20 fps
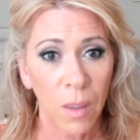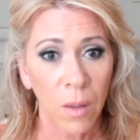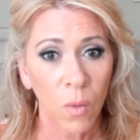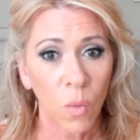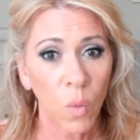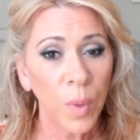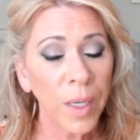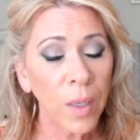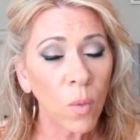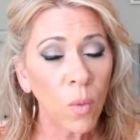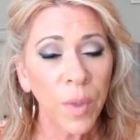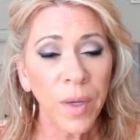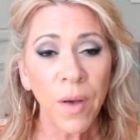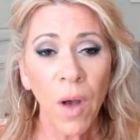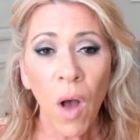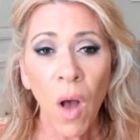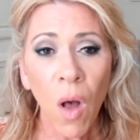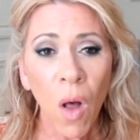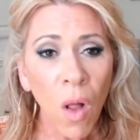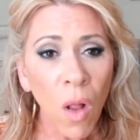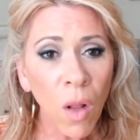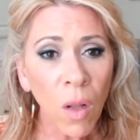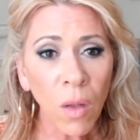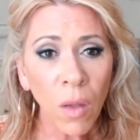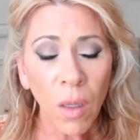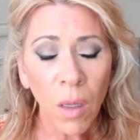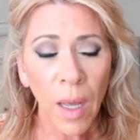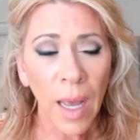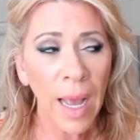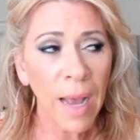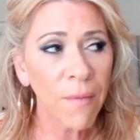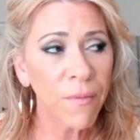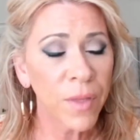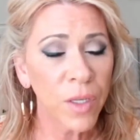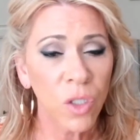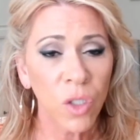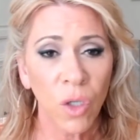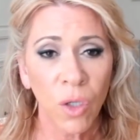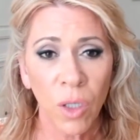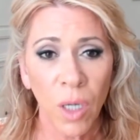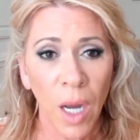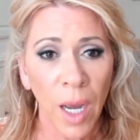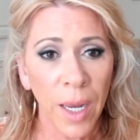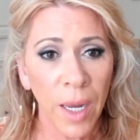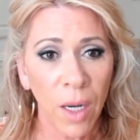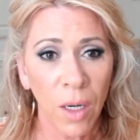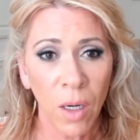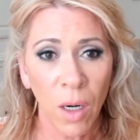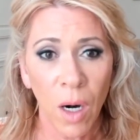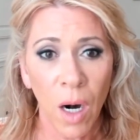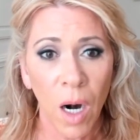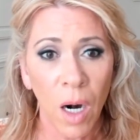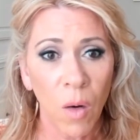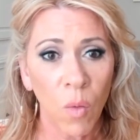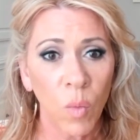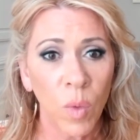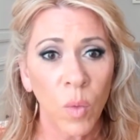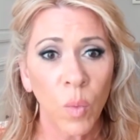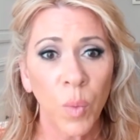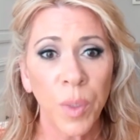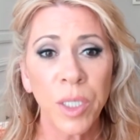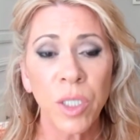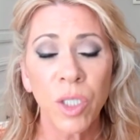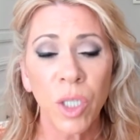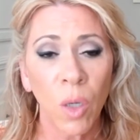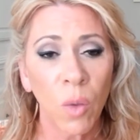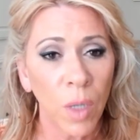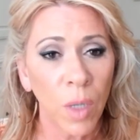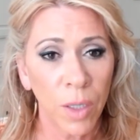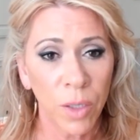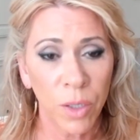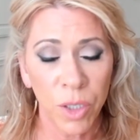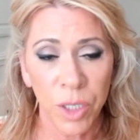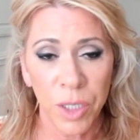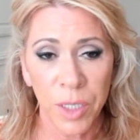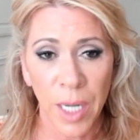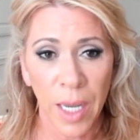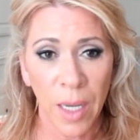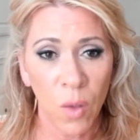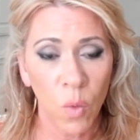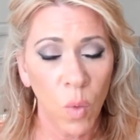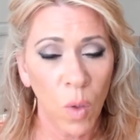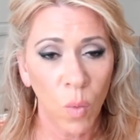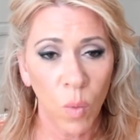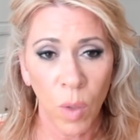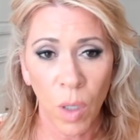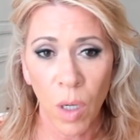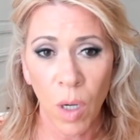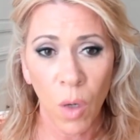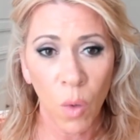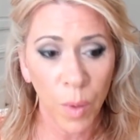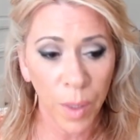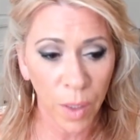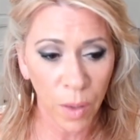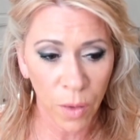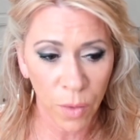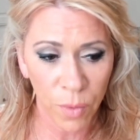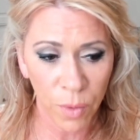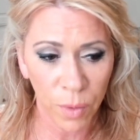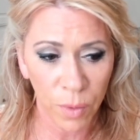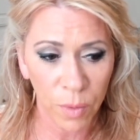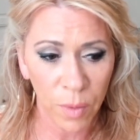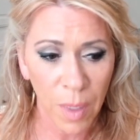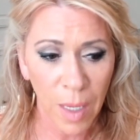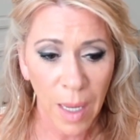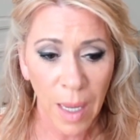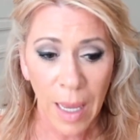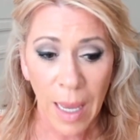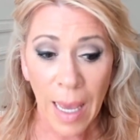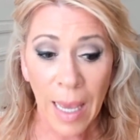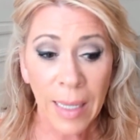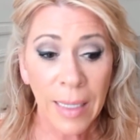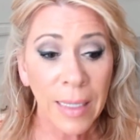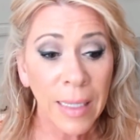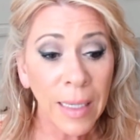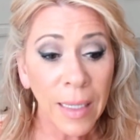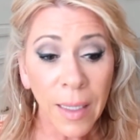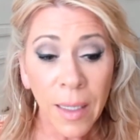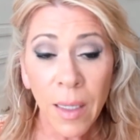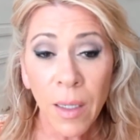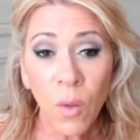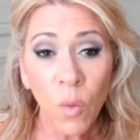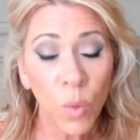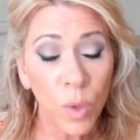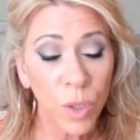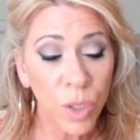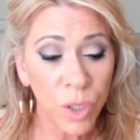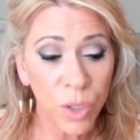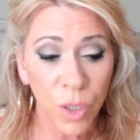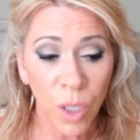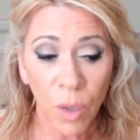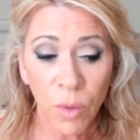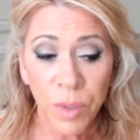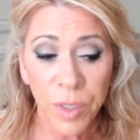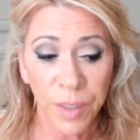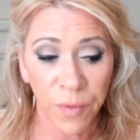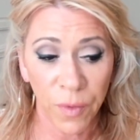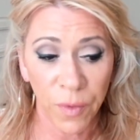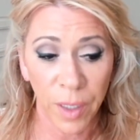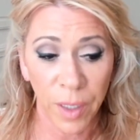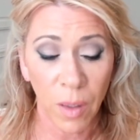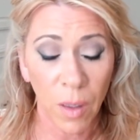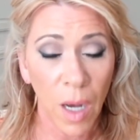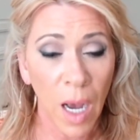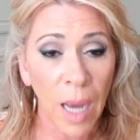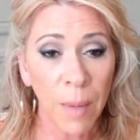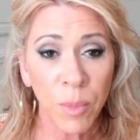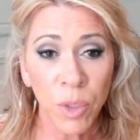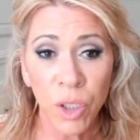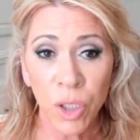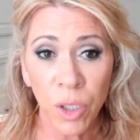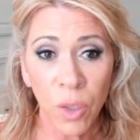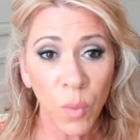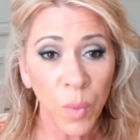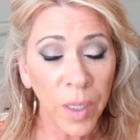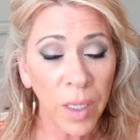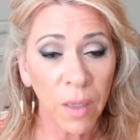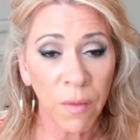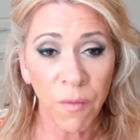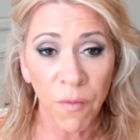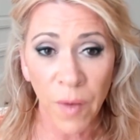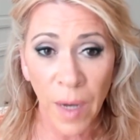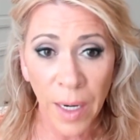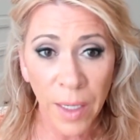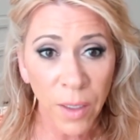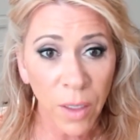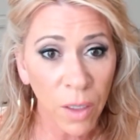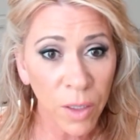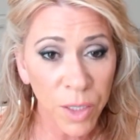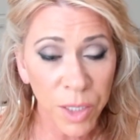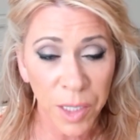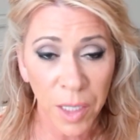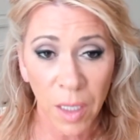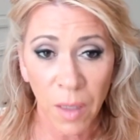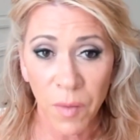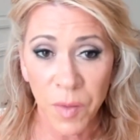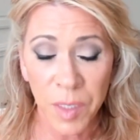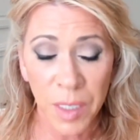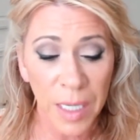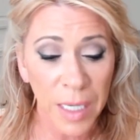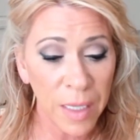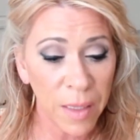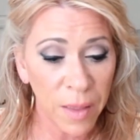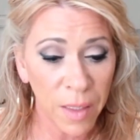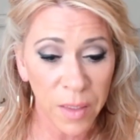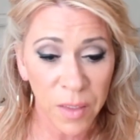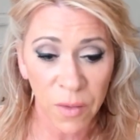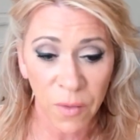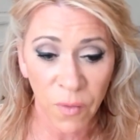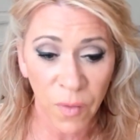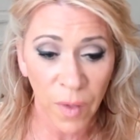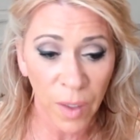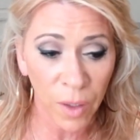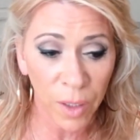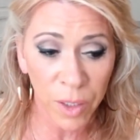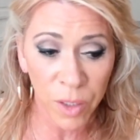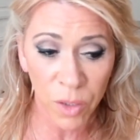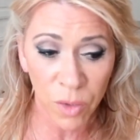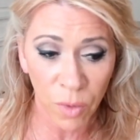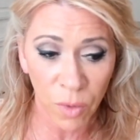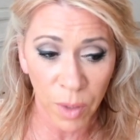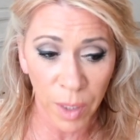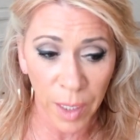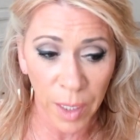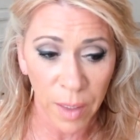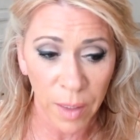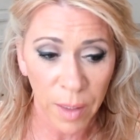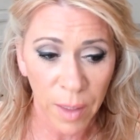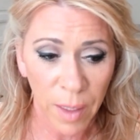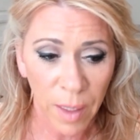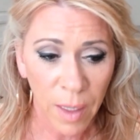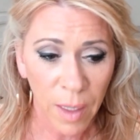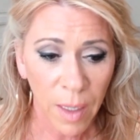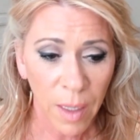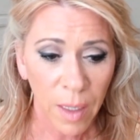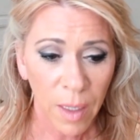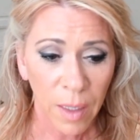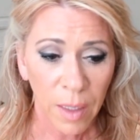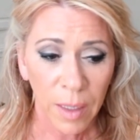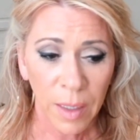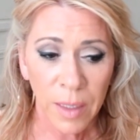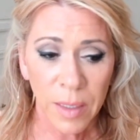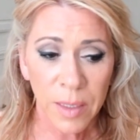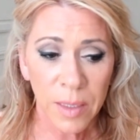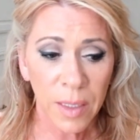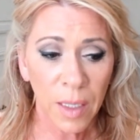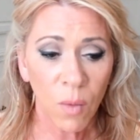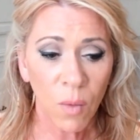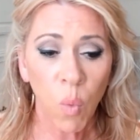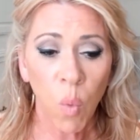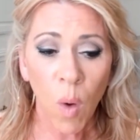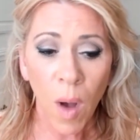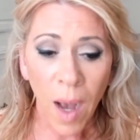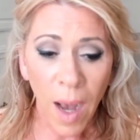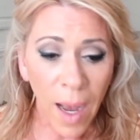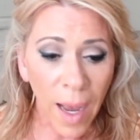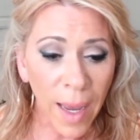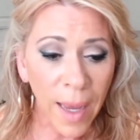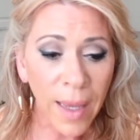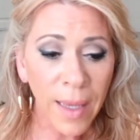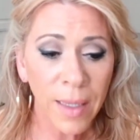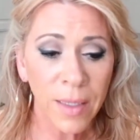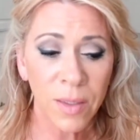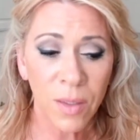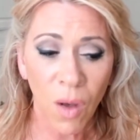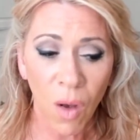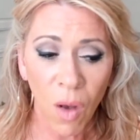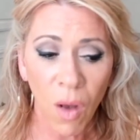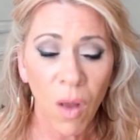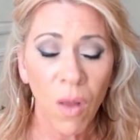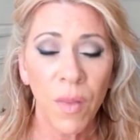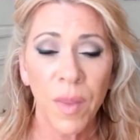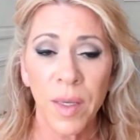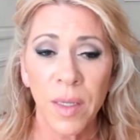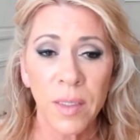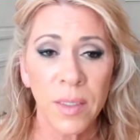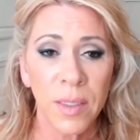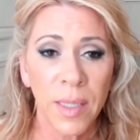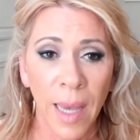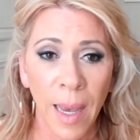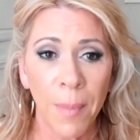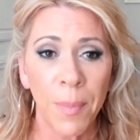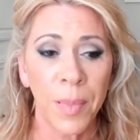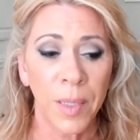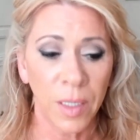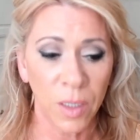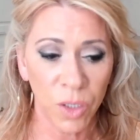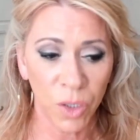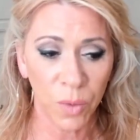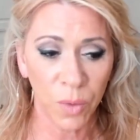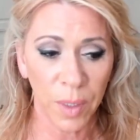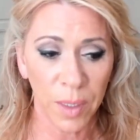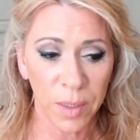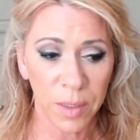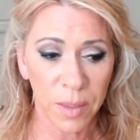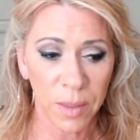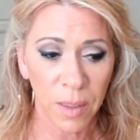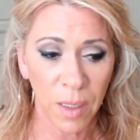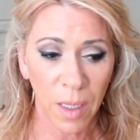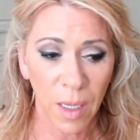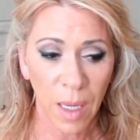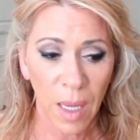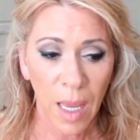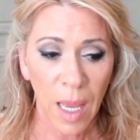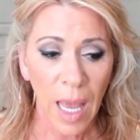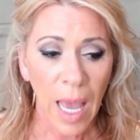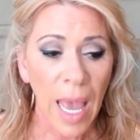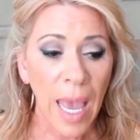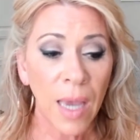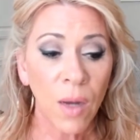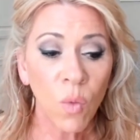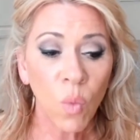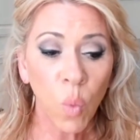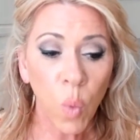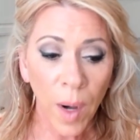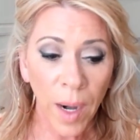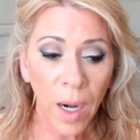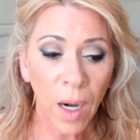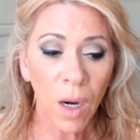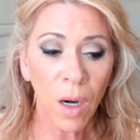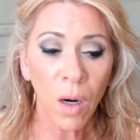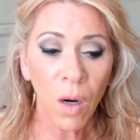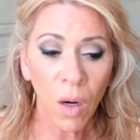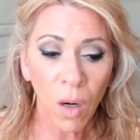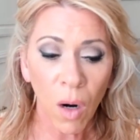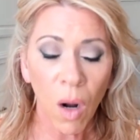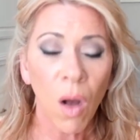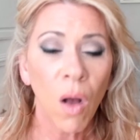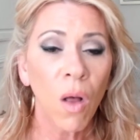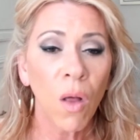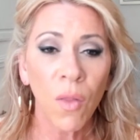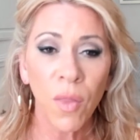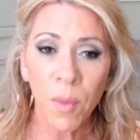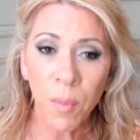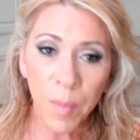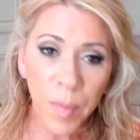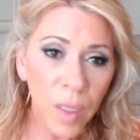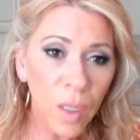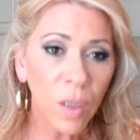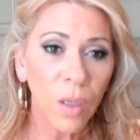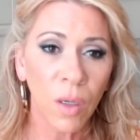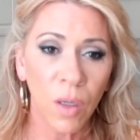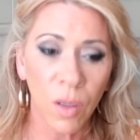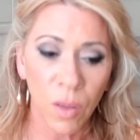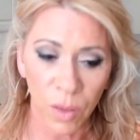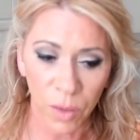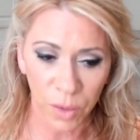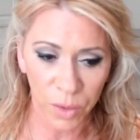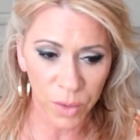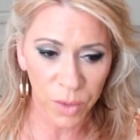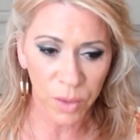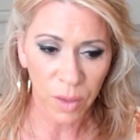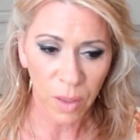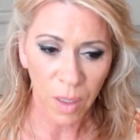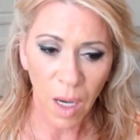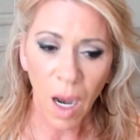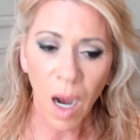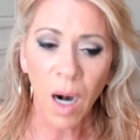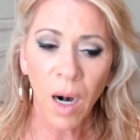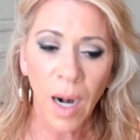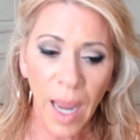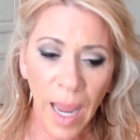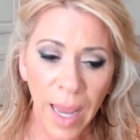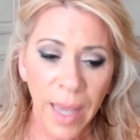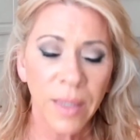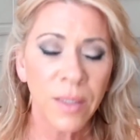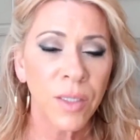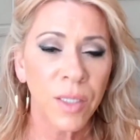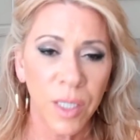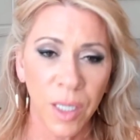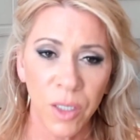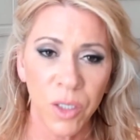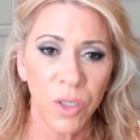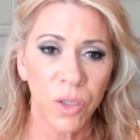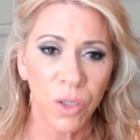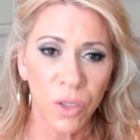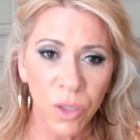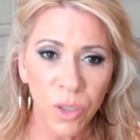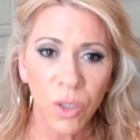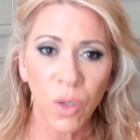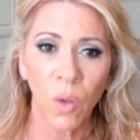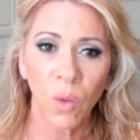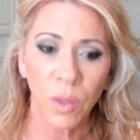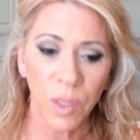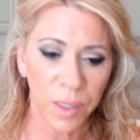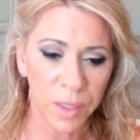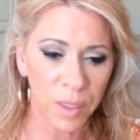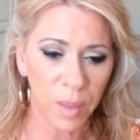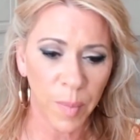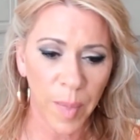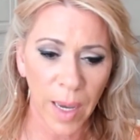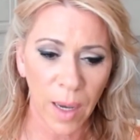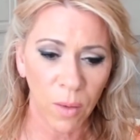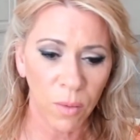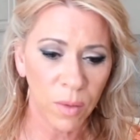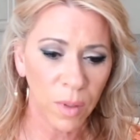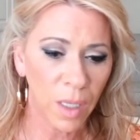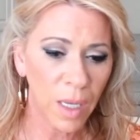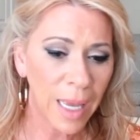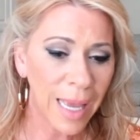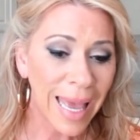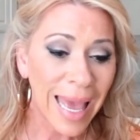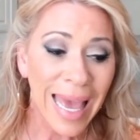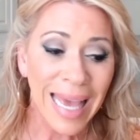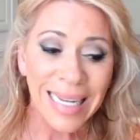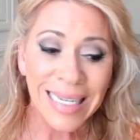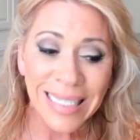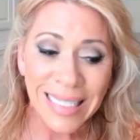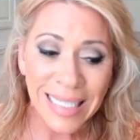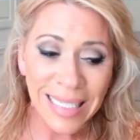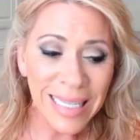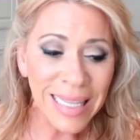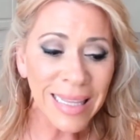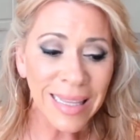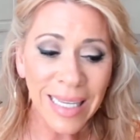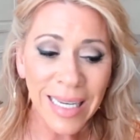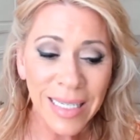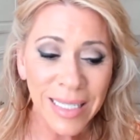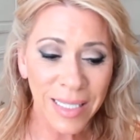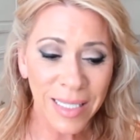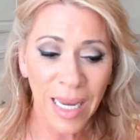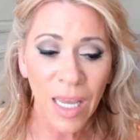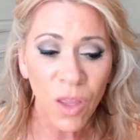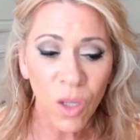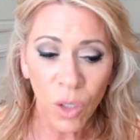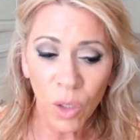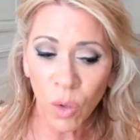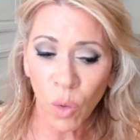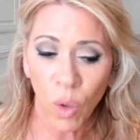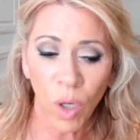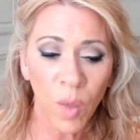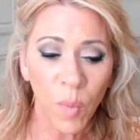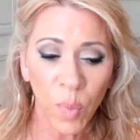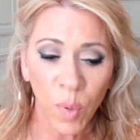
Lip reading: We all have this cry in our heart when we don't understand what we're going through. And Gideon was no different. I'm sure we can find ourselves in this very story. He said, "Why is all this happening to us? And where are all the miracles our ancestors told us about? Didn't they say the Lord